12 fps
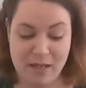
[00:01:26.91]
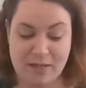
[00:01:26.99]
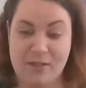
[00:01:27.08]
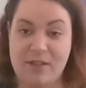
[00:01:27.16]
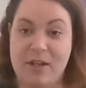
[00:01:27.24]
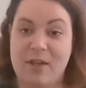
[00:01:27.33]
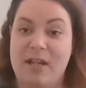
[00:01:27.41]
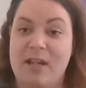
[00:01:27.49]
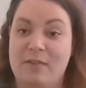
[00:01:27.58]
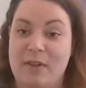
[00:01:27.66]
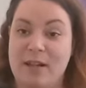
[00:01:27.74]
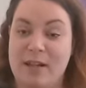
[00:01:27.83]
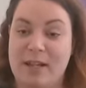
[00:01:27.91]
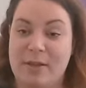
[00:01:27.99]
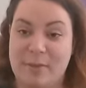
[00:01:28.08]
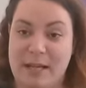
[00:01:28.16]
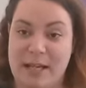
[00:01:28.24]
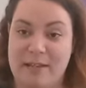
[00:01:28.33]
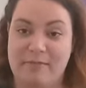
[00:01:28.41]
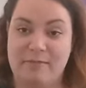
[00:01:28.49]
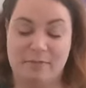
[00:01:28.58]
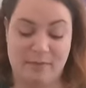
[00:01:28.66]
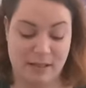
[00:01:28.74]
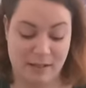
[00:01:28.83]
So if you are like me
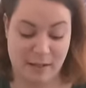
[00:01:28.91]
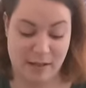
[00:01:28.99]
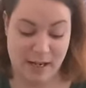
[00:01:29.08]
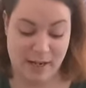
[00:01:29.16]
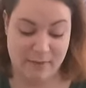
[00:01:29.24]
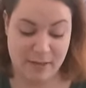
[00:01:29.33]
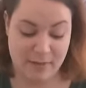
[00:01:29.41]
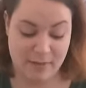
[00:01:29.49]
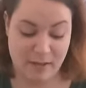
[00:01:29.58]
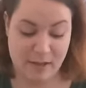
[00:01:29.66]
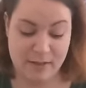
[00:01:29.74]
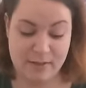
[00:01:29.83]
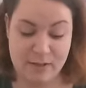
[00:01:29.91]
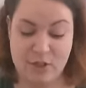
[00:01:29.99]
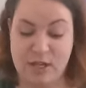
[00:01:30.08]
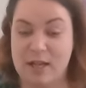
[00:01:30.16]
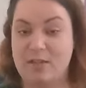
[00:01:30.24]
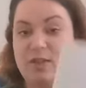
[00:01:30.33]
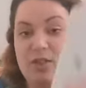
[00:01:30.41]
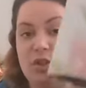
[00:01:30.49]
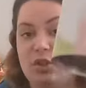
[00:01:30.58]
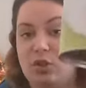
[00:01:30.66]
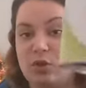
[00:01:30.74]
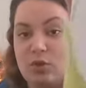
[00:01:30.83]
and can't have it, I suggest
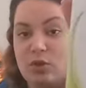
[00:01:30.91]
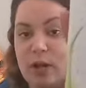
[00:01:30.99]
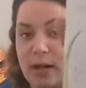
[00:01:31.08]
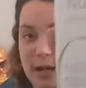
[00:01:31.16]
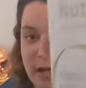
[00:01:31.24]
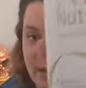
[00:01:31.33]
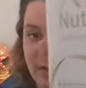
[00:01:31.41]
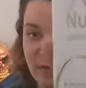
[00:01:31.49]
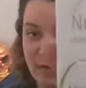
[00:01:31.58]
you try